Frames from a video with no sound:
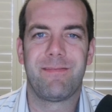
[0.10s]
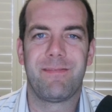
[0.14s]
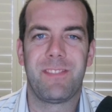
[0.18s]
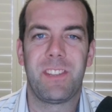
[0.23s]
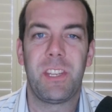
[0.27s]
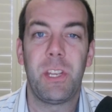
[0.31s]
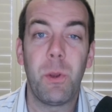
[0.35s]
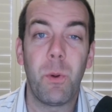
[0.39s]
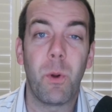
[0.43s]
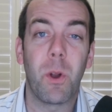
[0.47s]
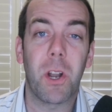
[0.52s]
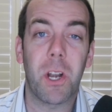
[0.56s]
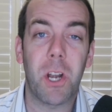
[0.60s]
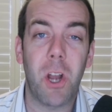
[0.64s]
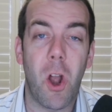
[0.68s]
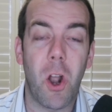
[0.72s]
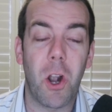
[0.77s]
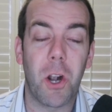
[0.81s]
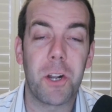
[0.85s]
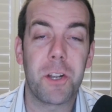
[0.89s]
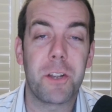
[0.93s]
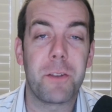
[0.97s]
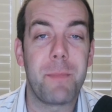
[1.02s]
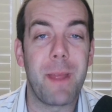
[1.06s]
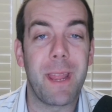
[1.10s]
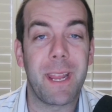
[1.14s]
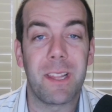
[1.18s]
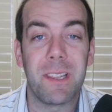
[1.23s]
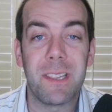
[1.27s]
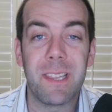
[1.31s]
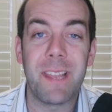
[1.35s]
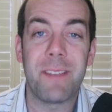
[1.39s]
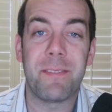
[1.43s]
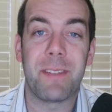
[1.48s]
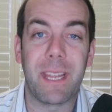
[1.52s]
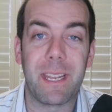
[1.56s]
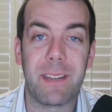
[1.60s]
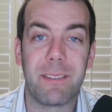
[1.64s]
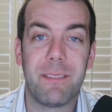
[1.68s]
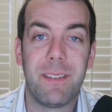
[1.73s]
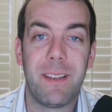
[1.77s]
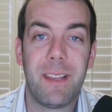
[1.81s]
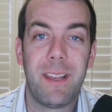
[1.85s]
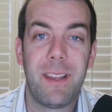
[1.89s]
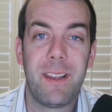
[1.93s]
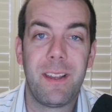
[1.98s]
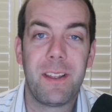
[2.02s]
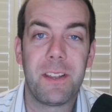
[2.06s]
You work hard to make a living.
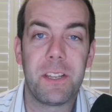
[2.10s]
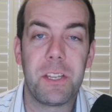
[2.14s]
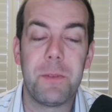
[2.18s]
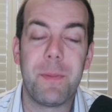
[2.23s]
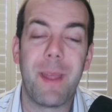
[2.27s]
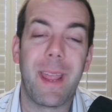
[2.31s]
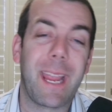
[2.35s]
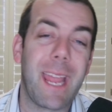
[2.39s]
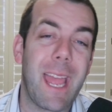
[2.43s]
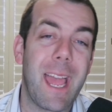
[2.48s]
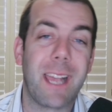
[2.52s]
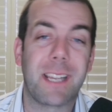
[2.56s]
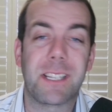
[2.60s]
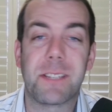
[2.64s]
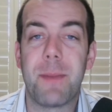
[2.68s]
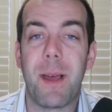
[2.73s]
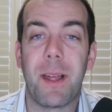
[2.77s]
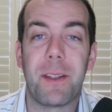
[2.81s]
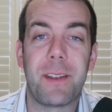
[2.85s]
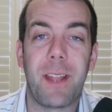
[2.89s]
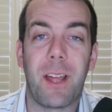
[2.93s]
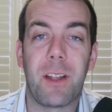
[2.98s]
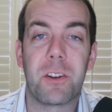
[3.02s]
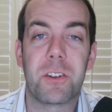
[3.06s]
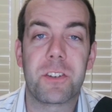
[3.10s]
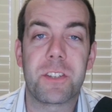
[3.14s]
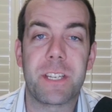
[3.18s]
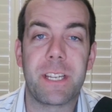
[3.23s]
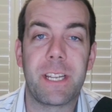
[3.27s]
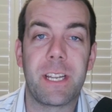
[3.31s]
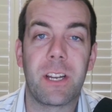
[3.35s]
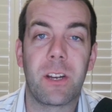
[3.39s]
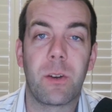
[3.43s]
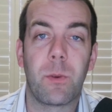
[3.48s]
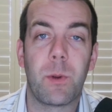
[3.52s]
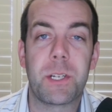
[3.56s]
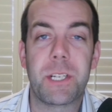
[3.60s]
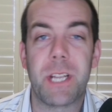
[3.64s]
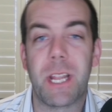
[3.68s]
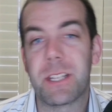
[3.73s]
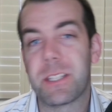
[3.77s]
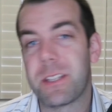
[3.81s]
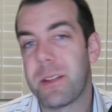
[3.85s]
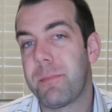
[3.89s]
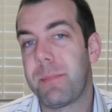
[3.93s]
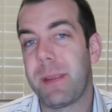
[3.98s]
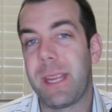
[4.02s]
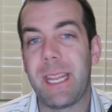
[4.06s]
You make X amount of dollars a year, which
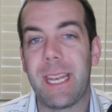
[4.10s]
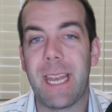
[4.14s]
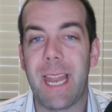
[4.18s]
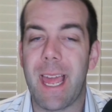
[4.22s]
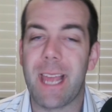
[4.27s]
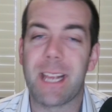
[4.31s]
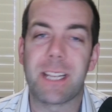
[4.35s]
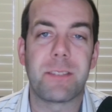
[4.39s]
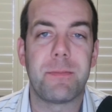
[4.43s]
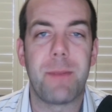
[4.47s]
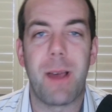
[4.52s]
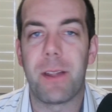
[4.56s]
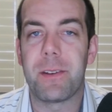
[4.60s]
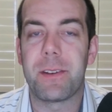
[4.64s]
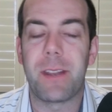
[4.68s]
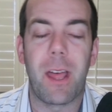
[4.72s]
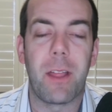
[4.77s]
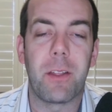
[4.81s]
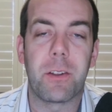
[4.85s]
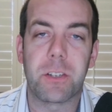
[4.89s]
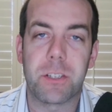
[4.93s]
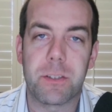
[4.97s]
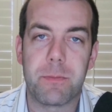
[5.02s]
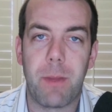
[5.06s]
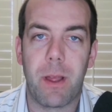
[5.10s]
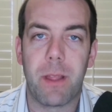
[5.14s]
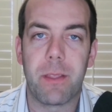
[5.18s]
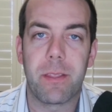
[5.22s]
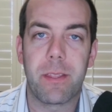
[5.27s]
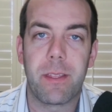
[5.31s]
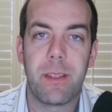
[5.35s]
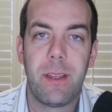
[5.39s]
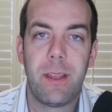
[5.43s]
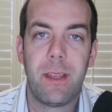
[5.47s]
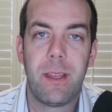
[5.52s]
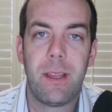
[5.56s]
ends up being X amount of dollars a month.